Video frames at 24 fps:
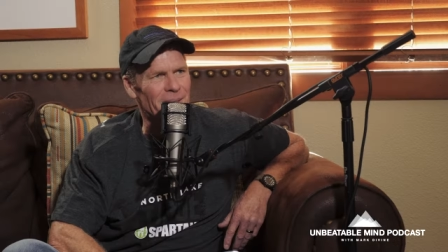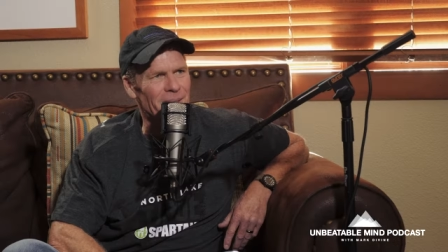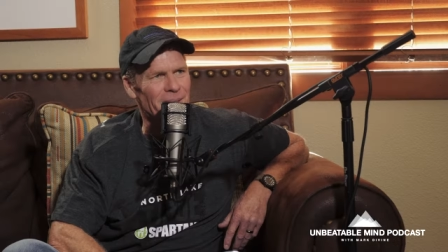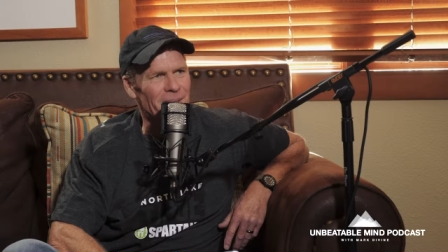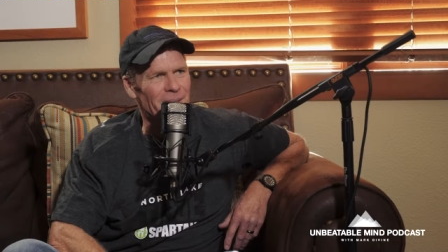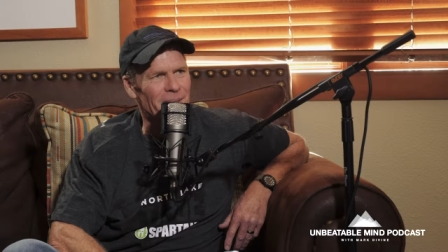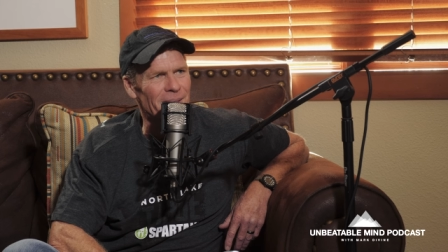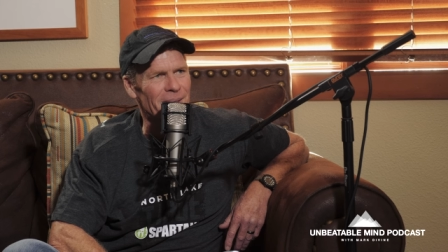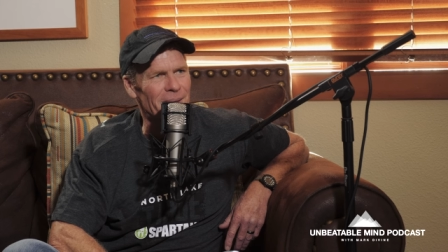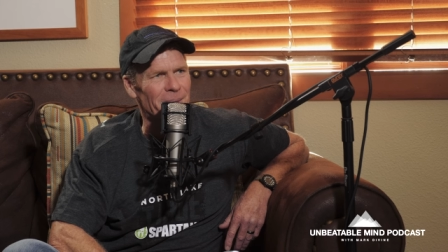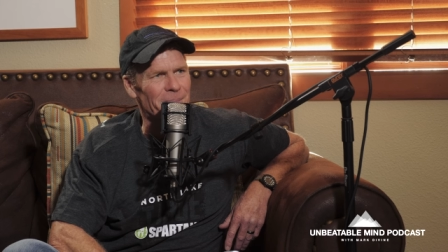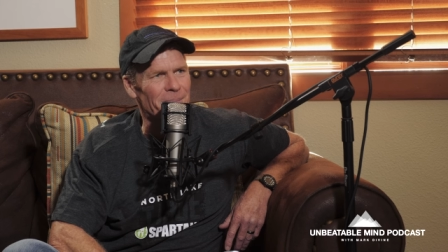a
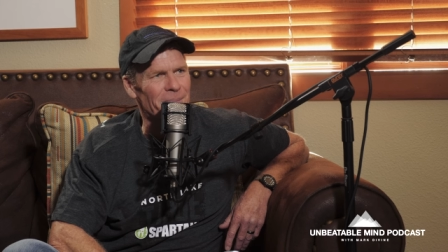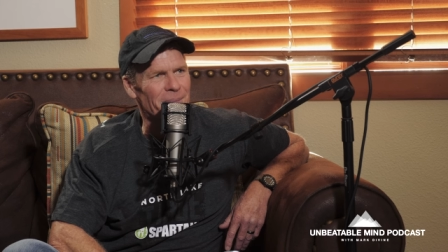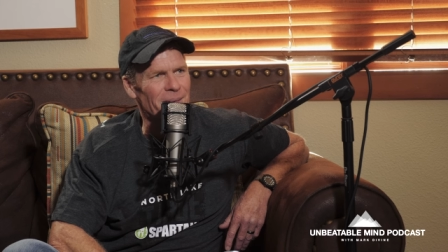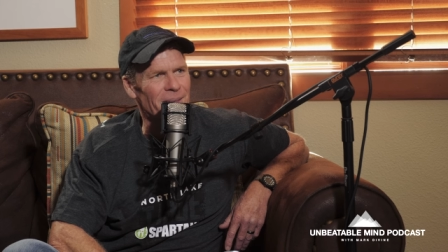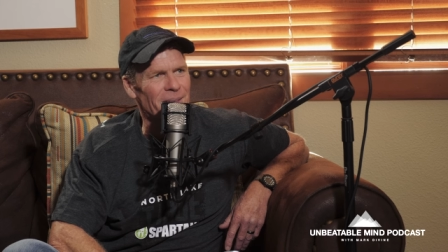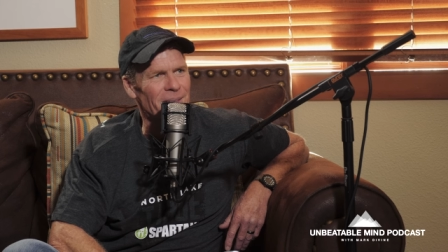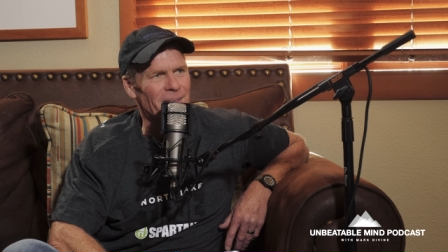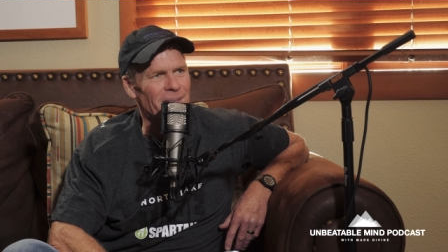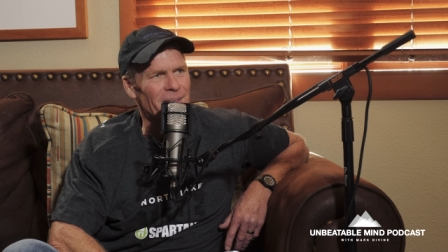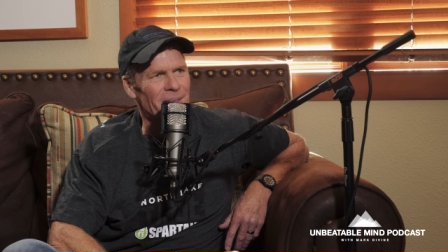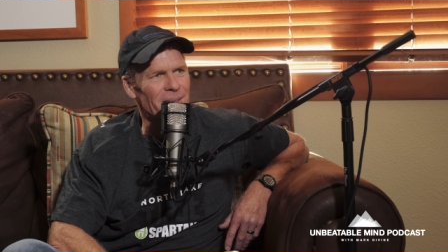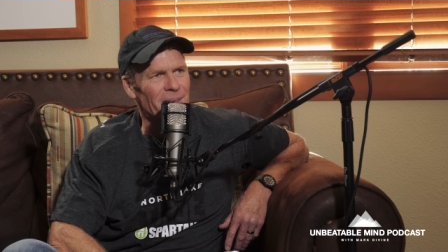good clip,
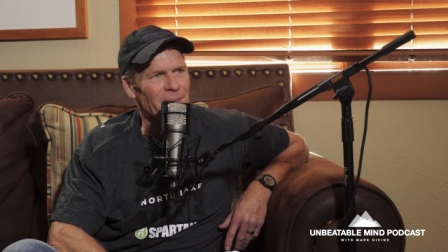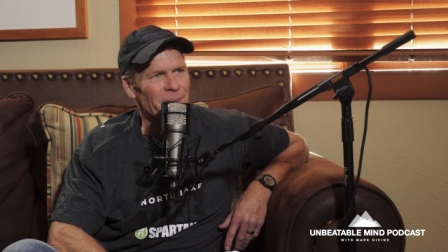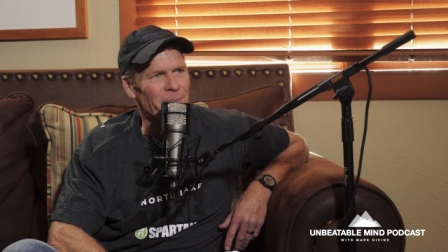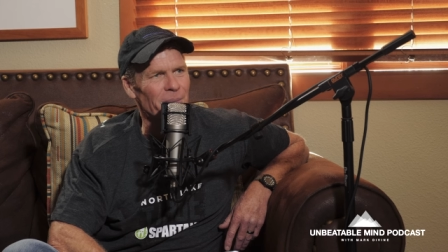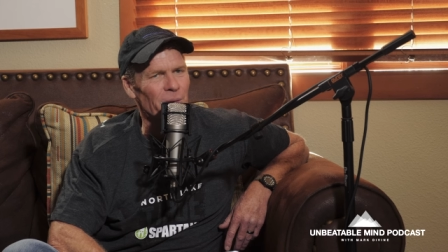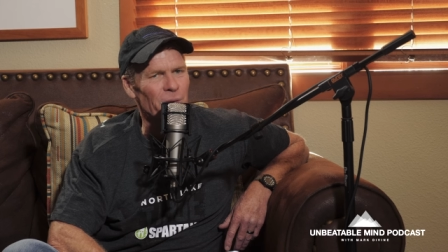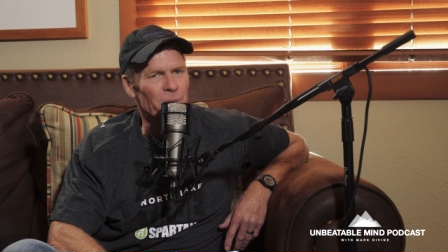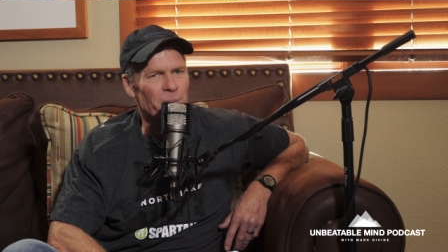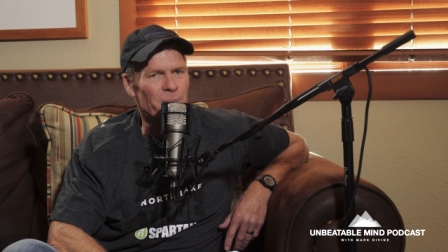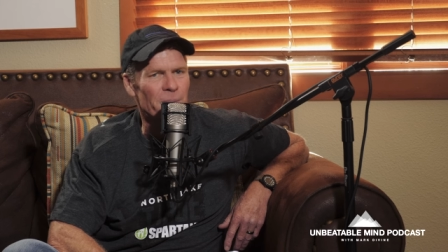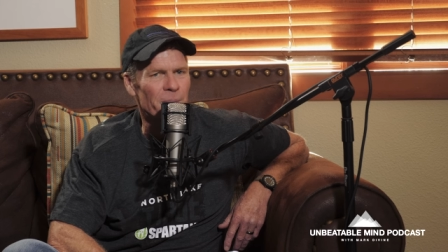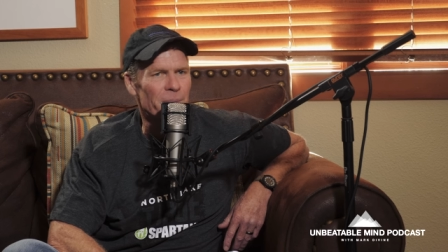considering
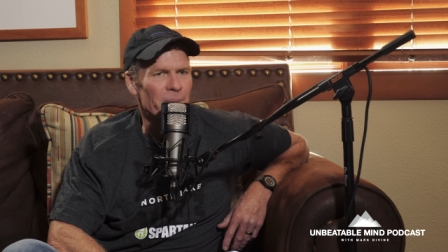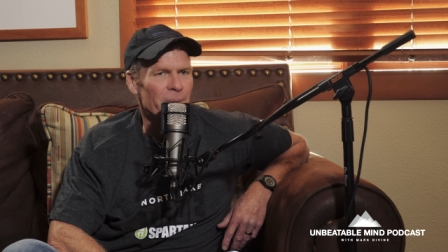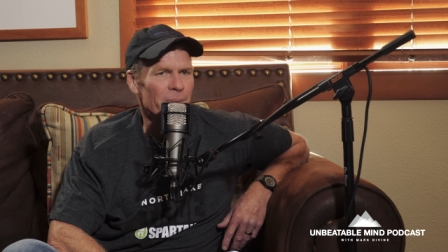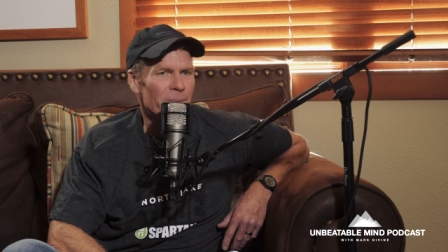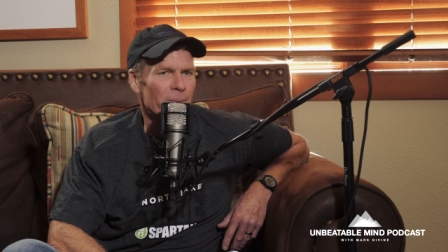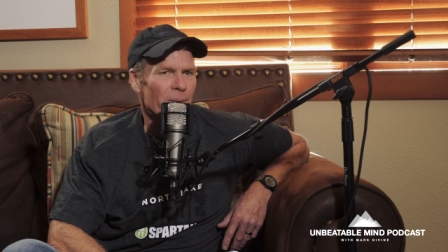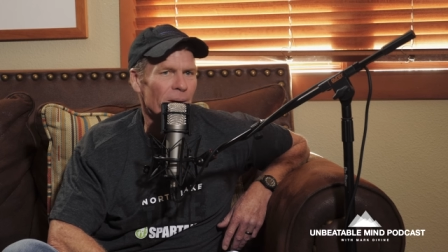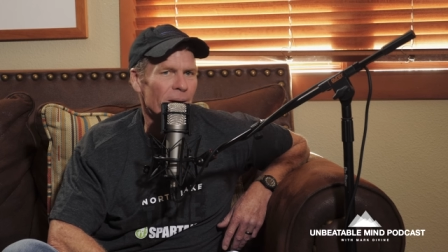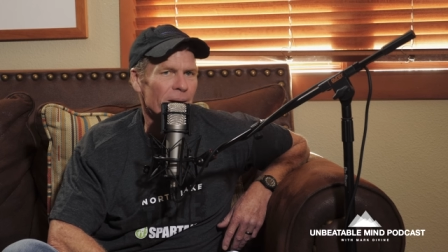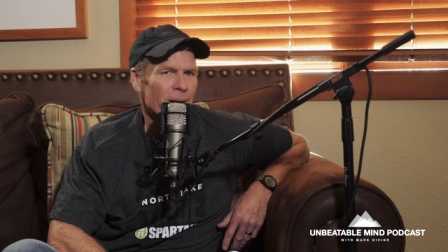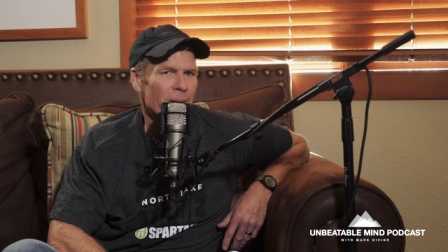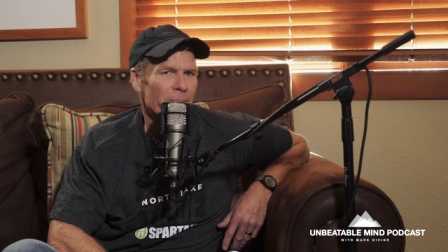most people
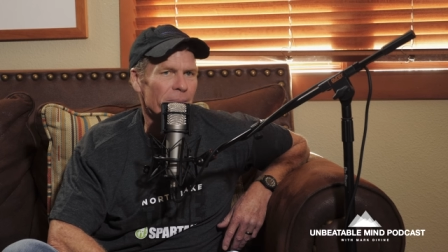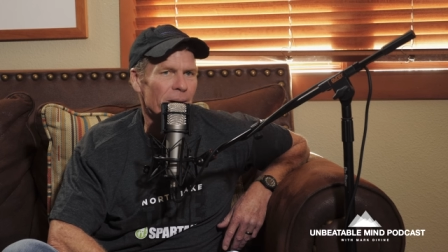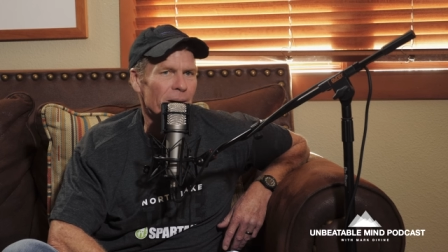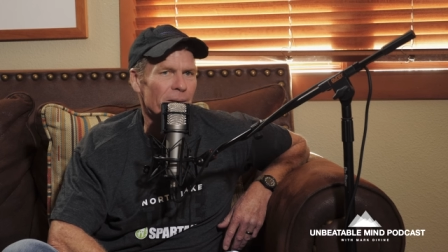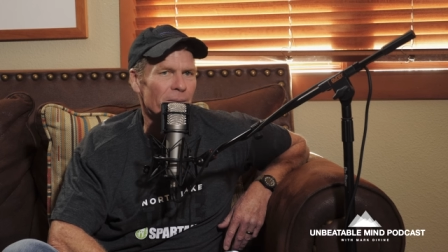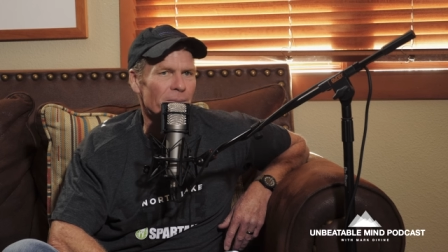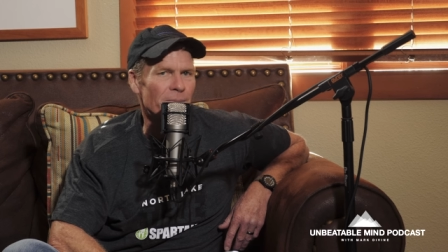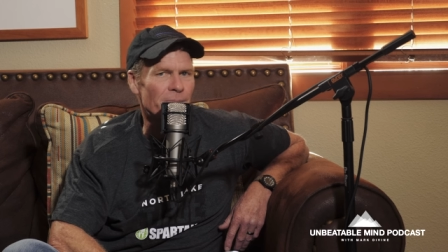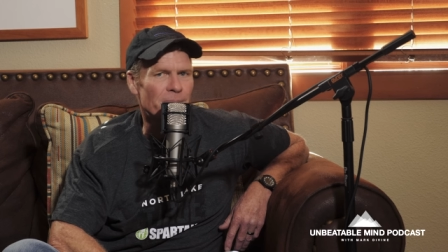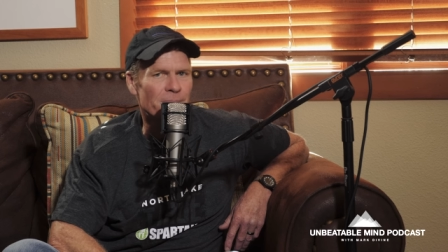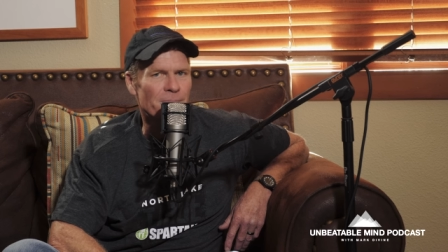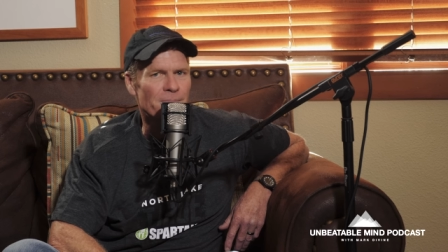walk
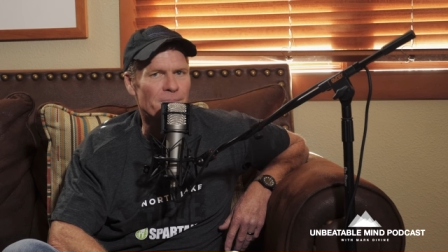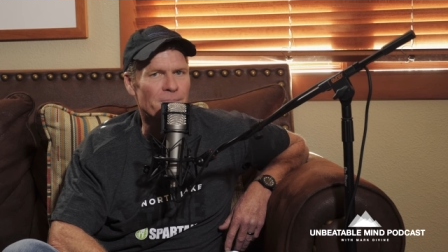about